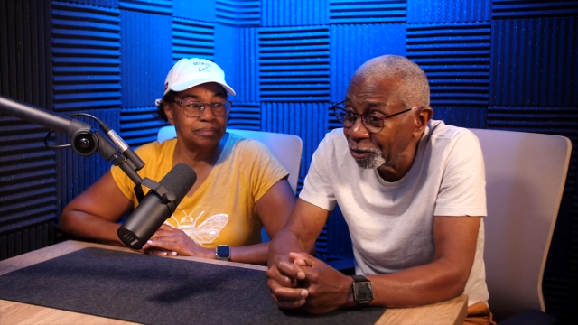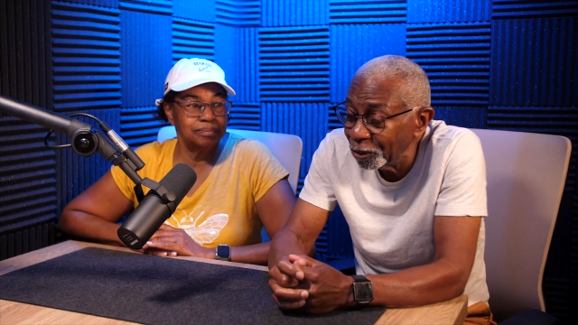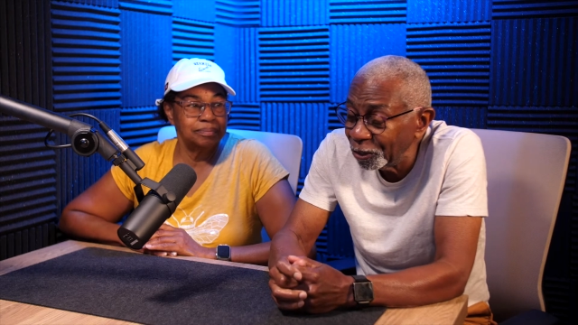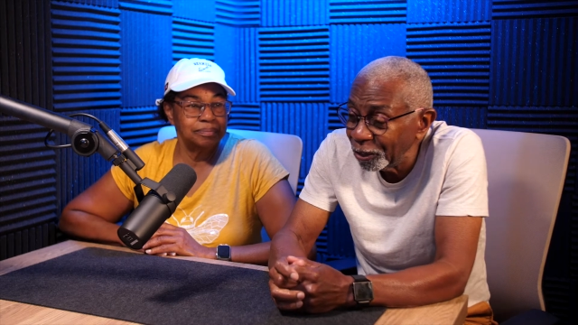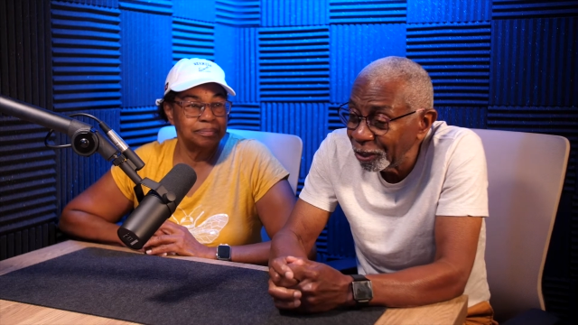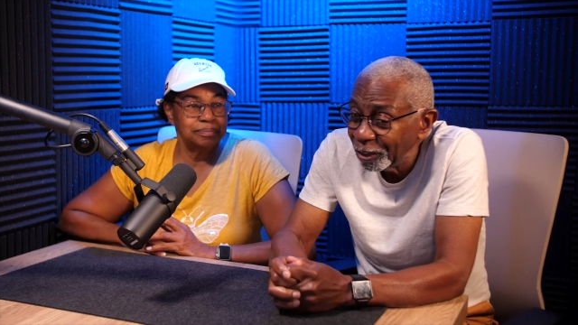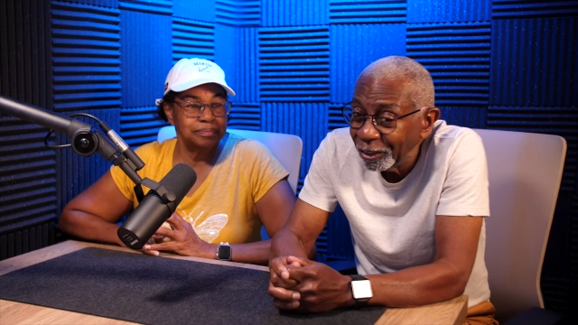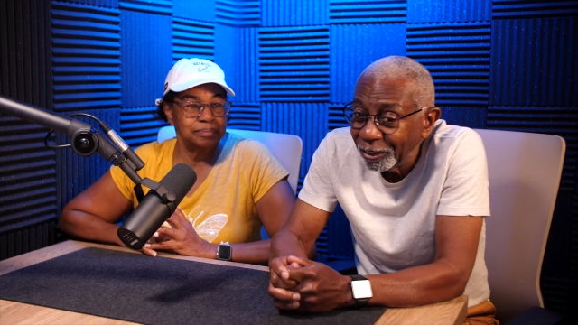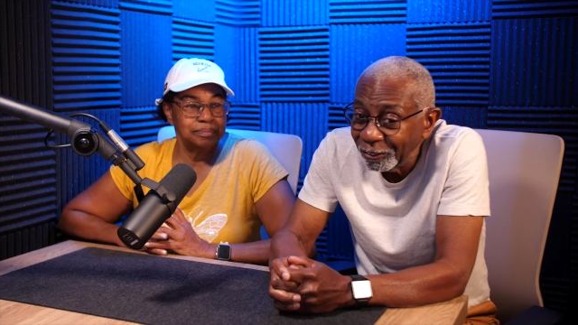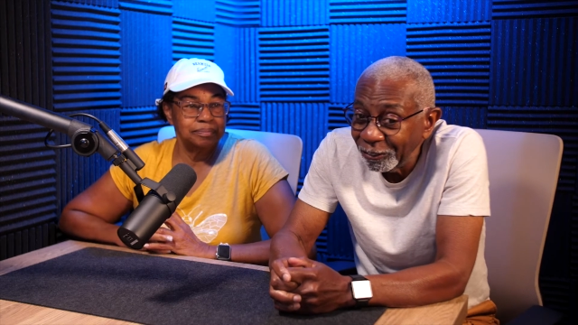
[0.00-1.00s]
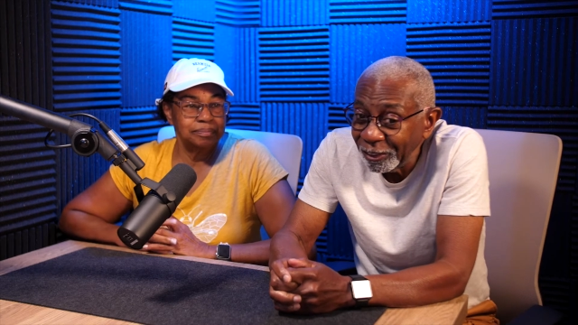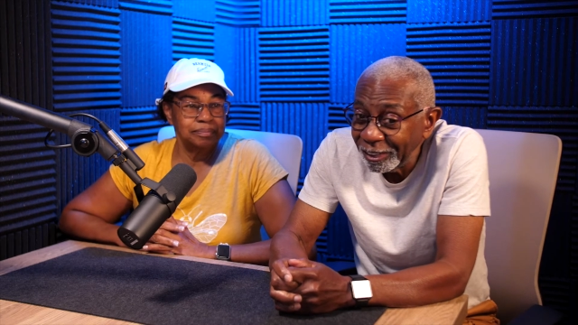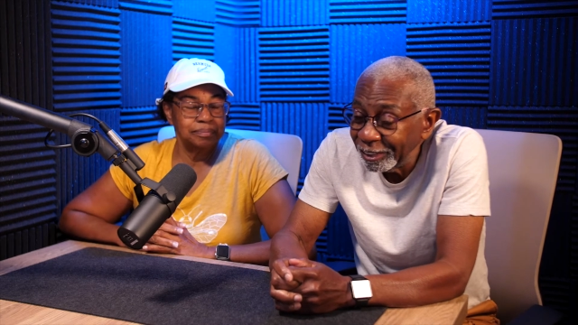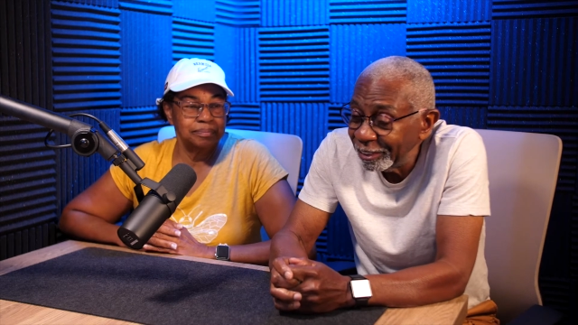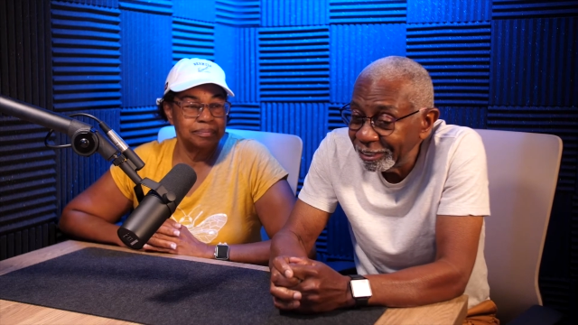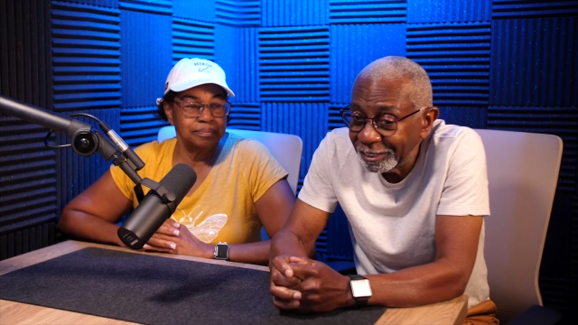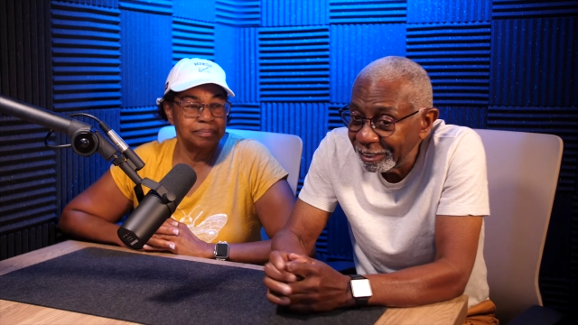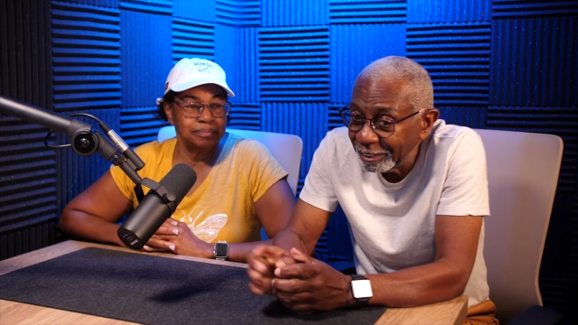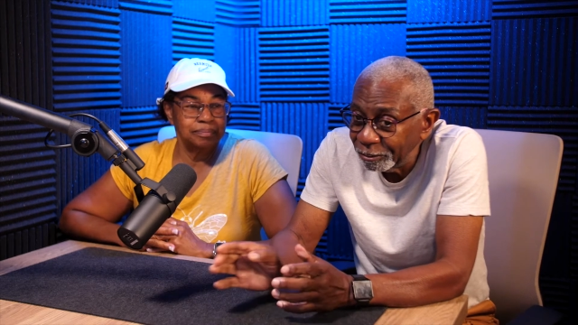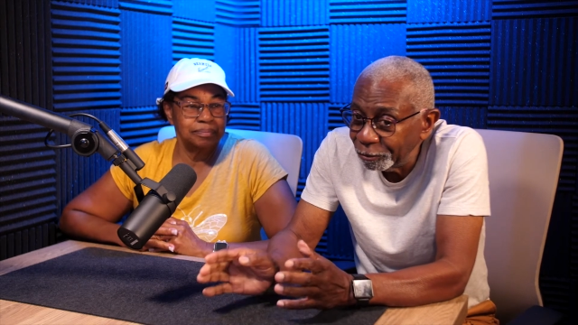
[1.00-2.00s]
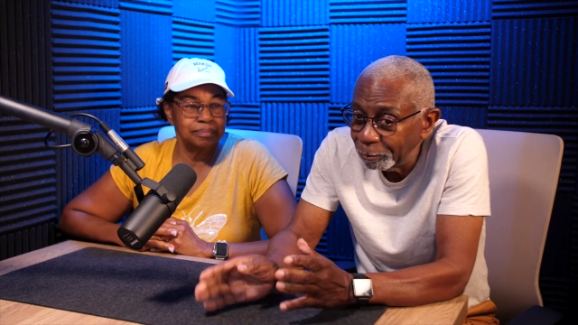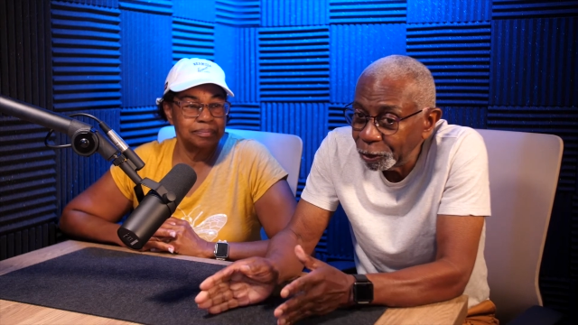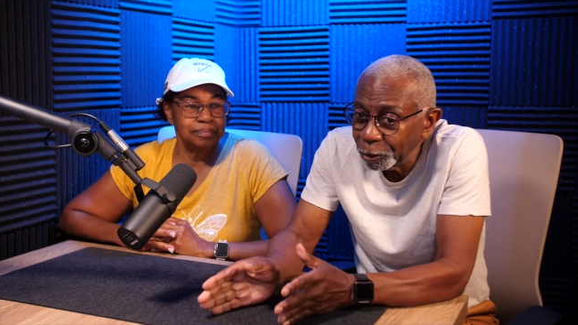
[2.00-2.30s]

Speaker 1: So we, from